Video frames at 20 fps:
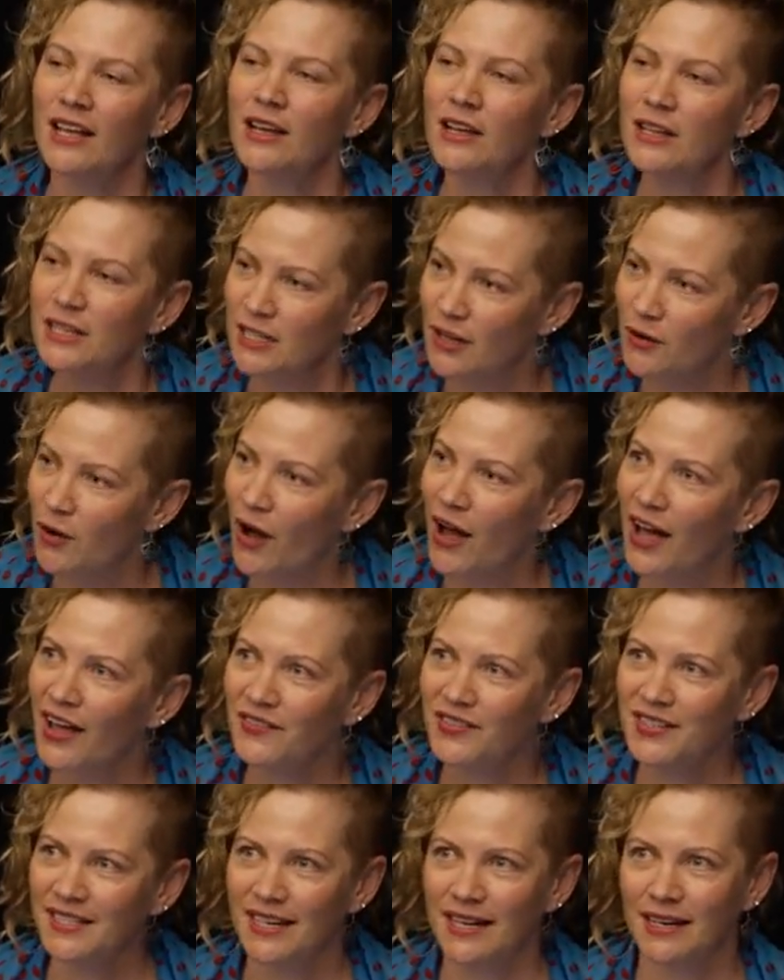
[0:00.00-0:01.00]
So I've
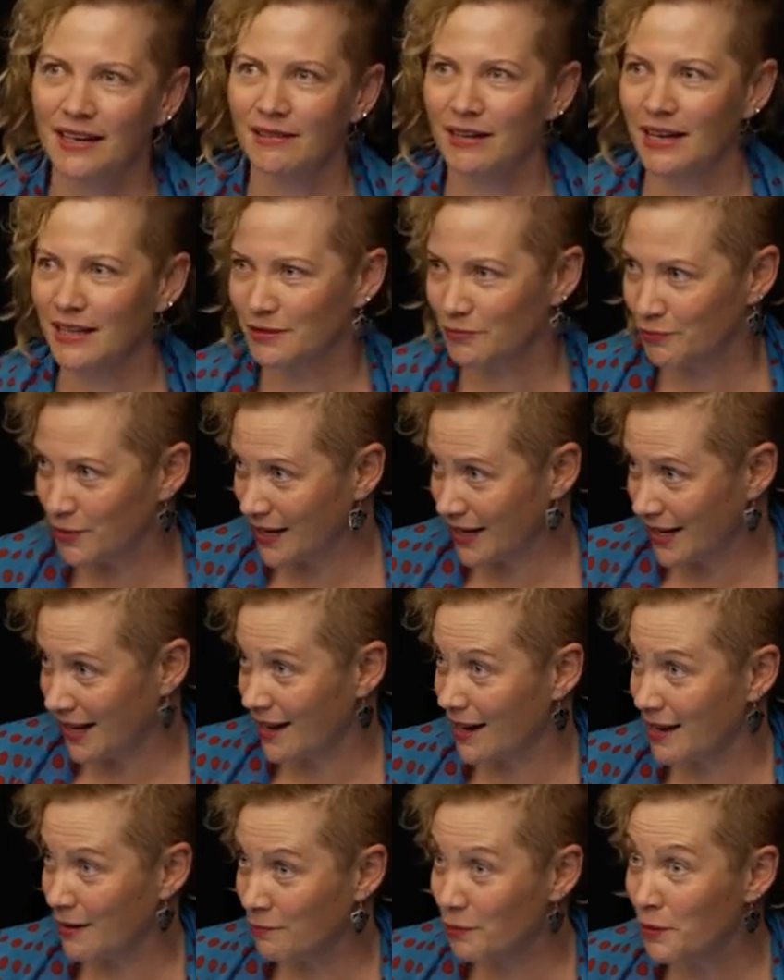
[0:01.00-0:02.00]
seen it as really
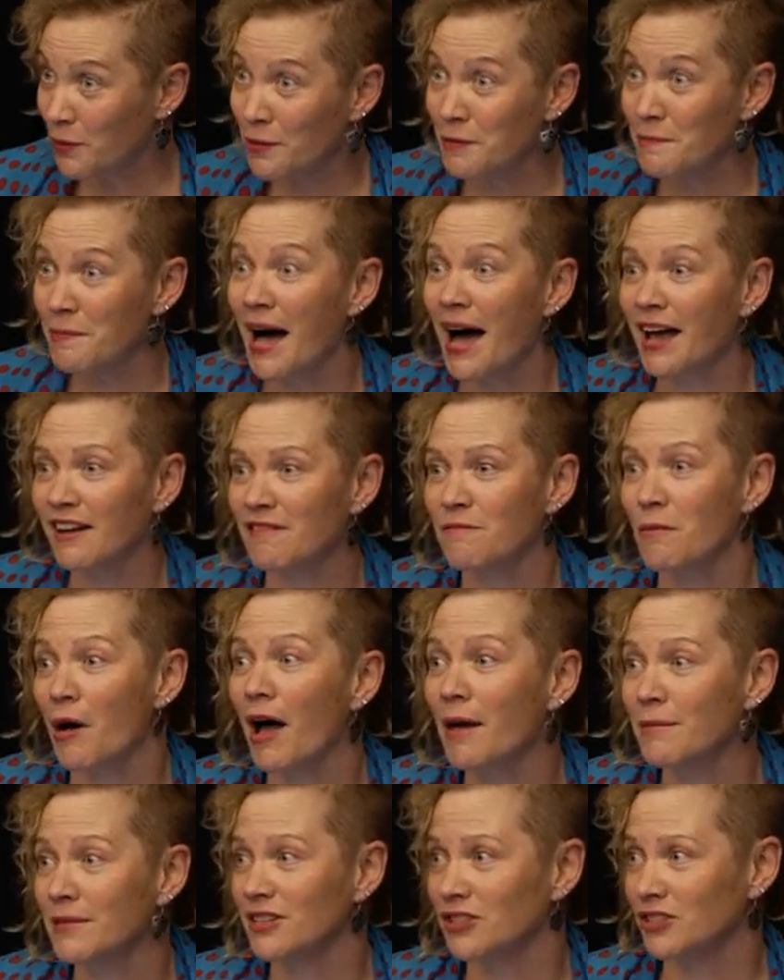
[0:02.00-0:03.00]
an important part of my
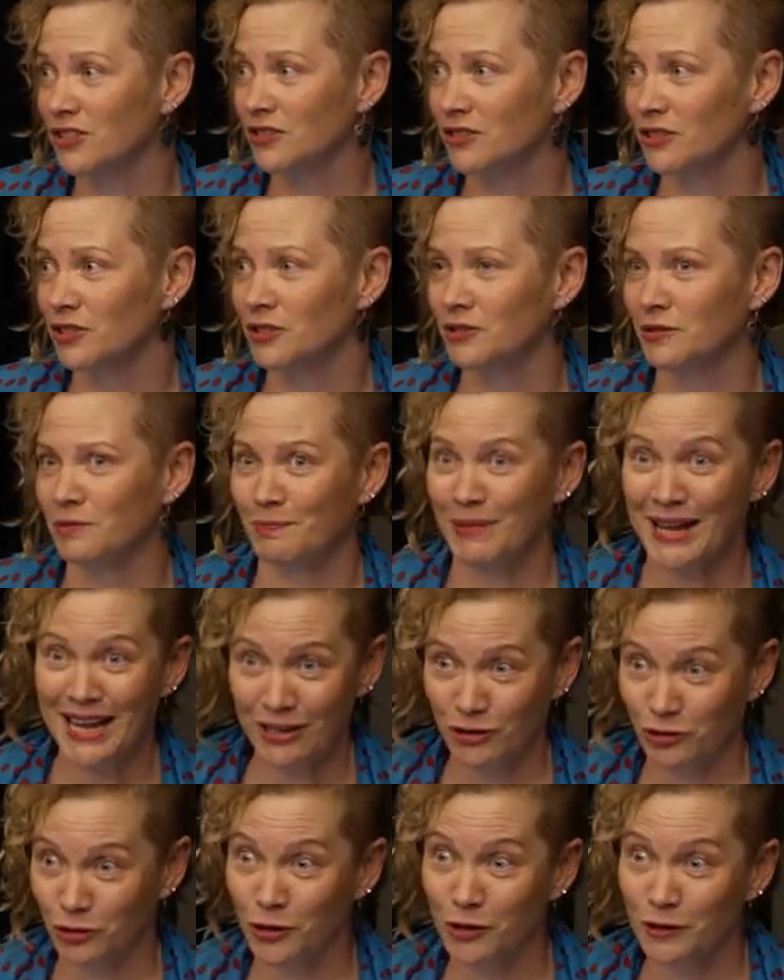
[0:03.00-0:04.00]
mission to speak
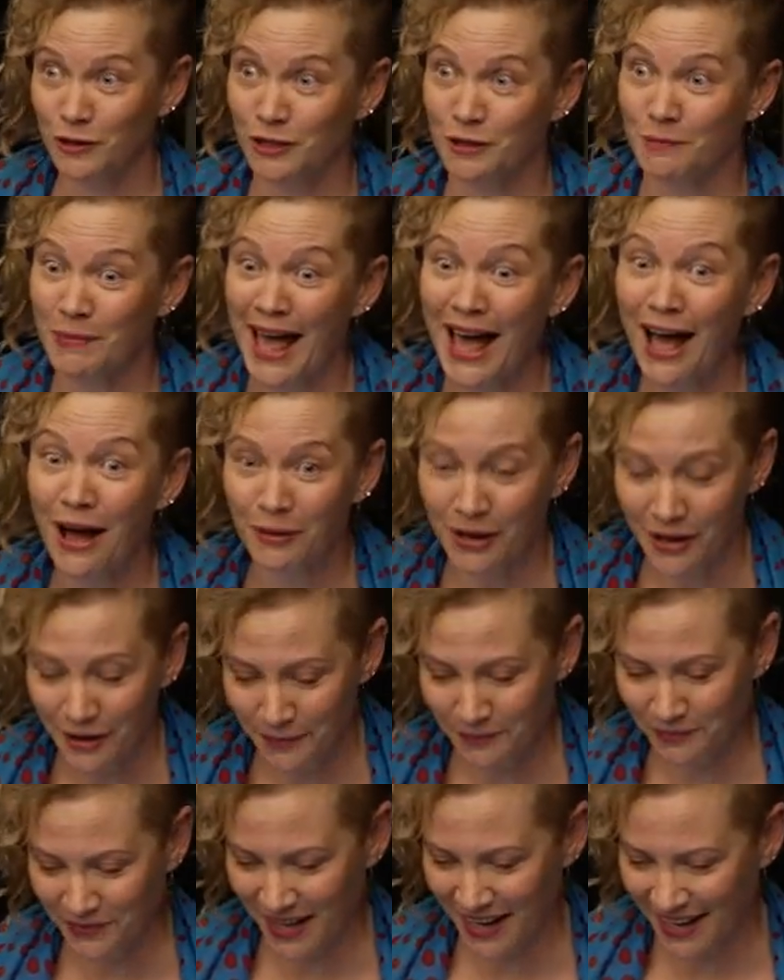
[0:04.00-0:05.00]
truth to power,
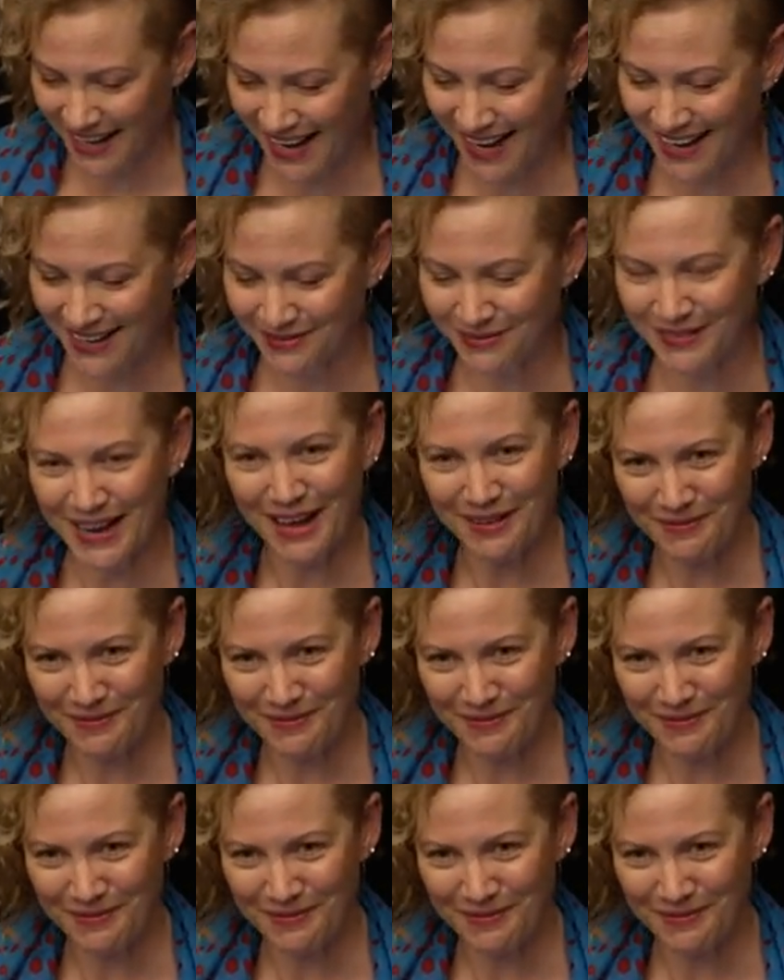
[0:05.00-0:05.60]
again,